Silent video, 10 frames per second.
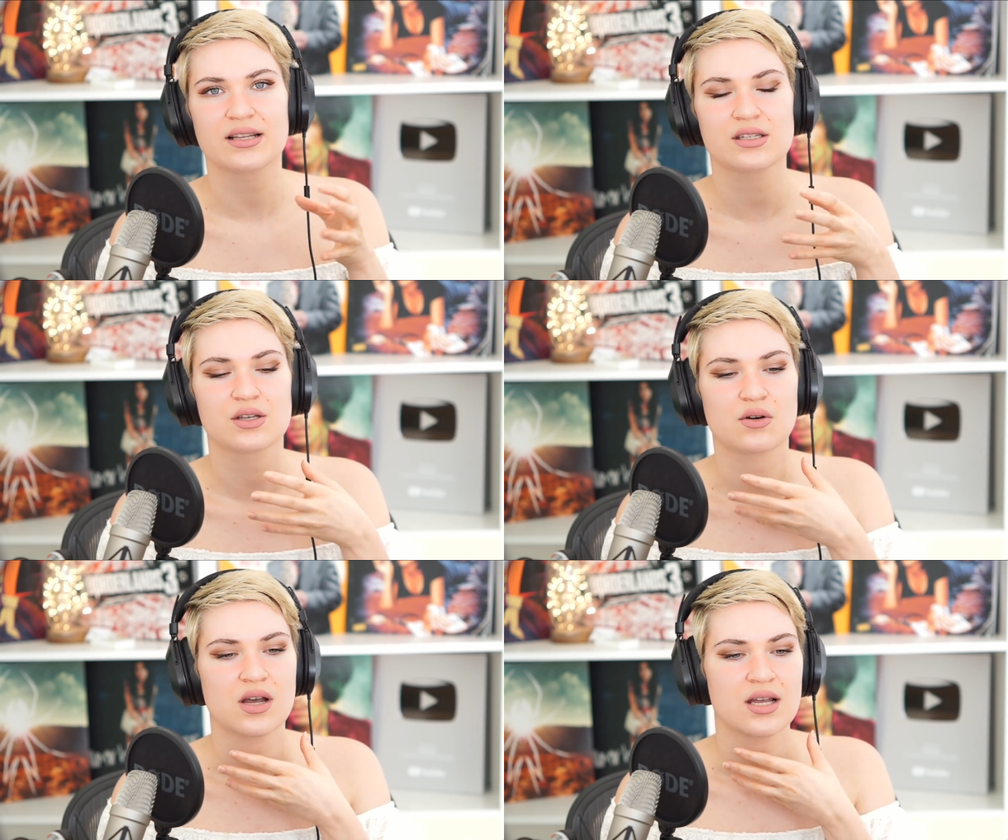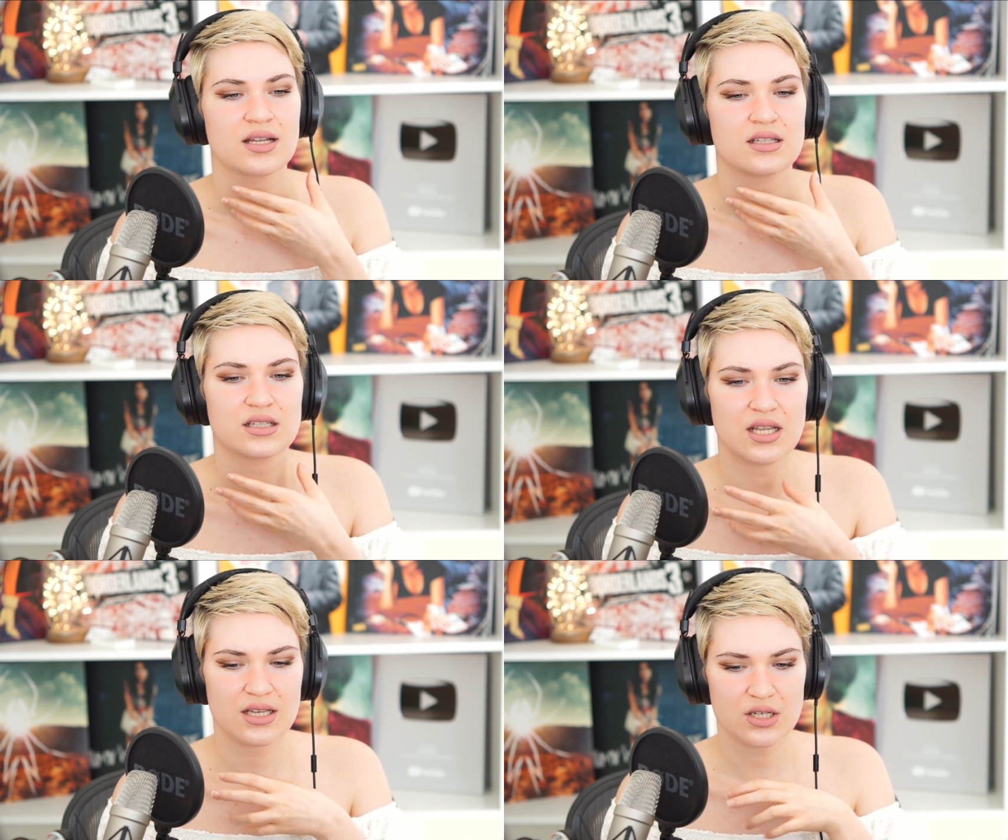So the
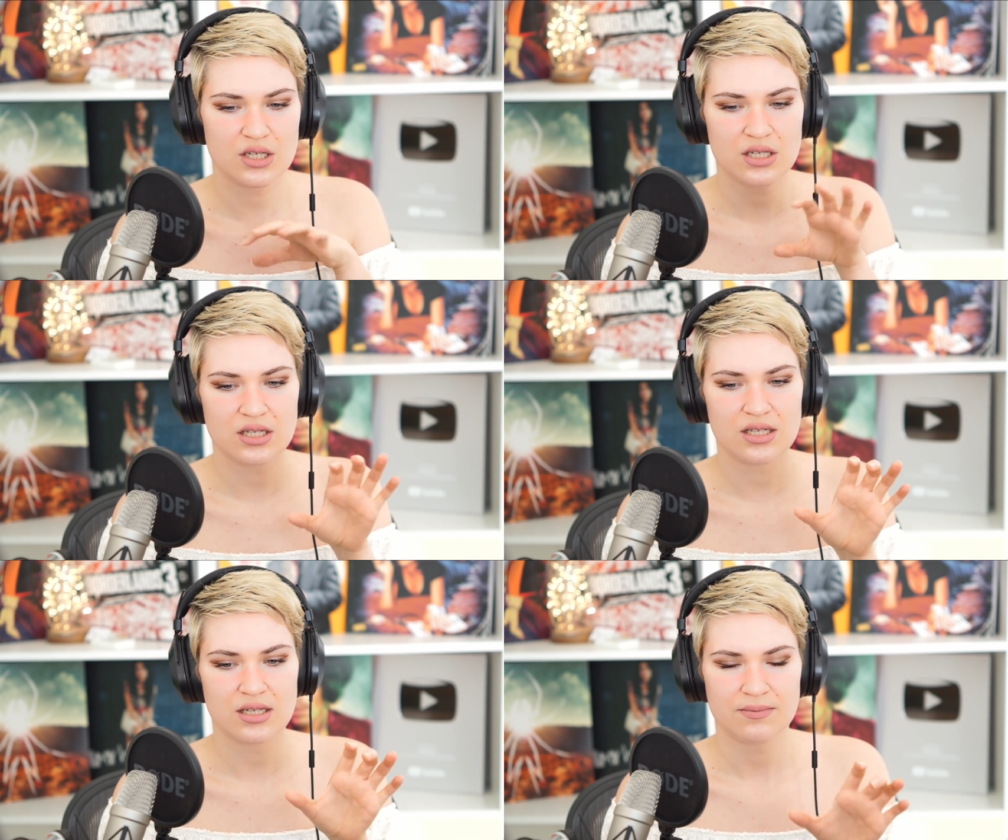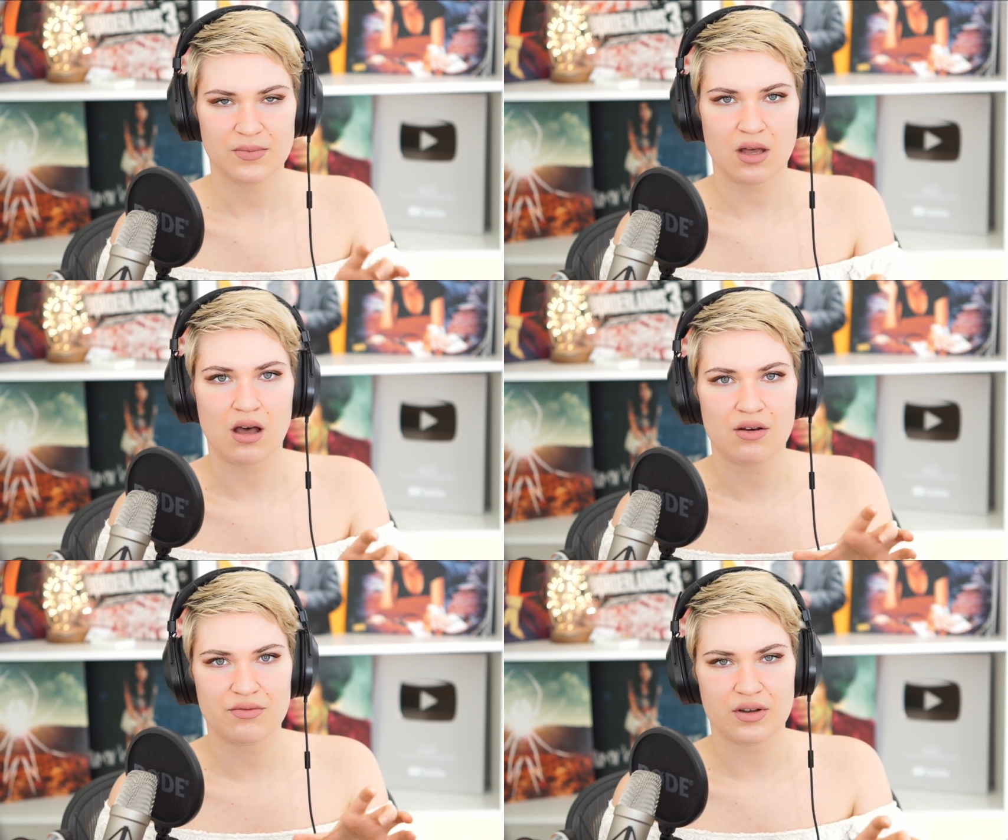tension
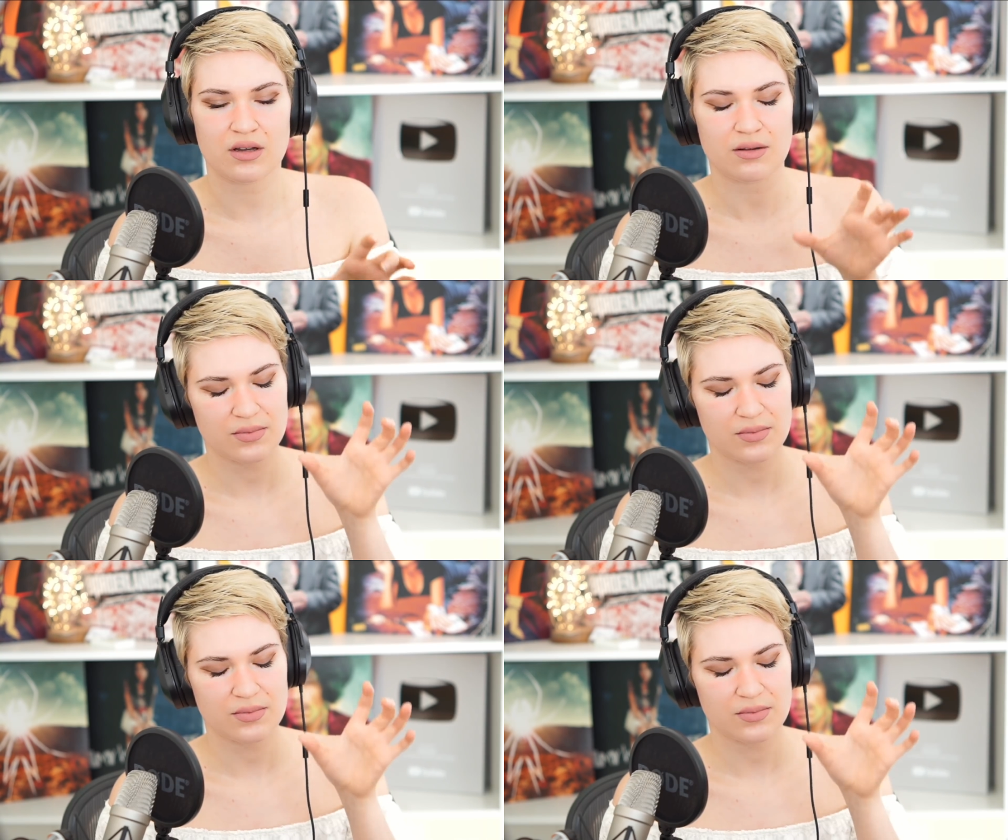of uh,